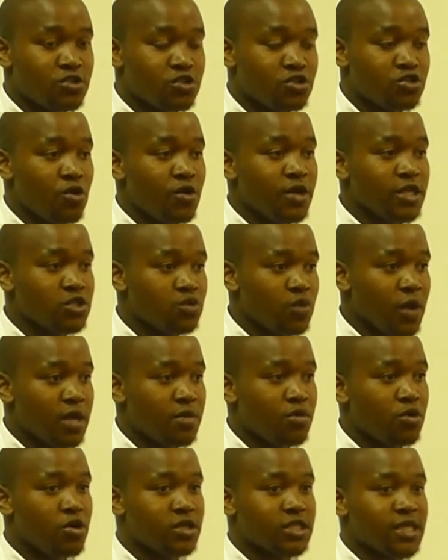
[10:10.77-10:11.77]
so is
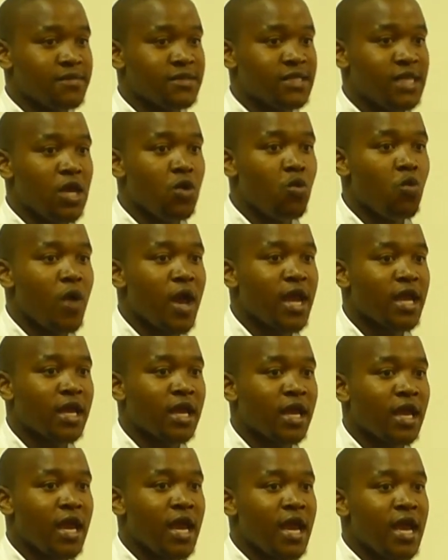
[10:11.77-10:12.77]
work, because I'm saying
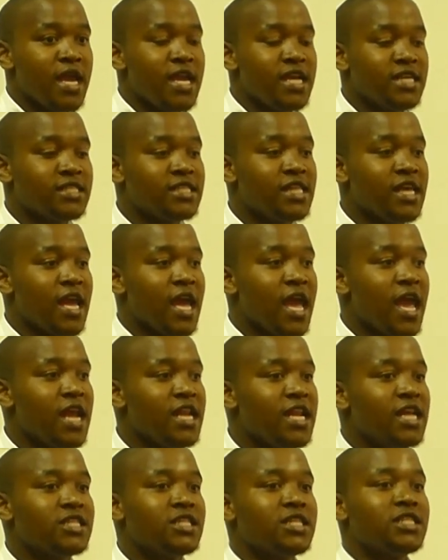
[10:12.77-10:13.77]
work is the
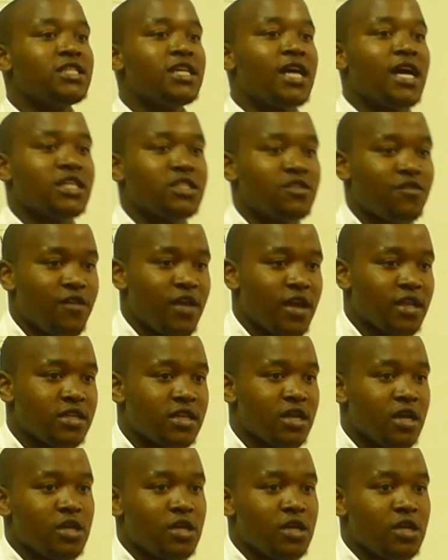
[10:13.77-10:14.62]
energy transfer.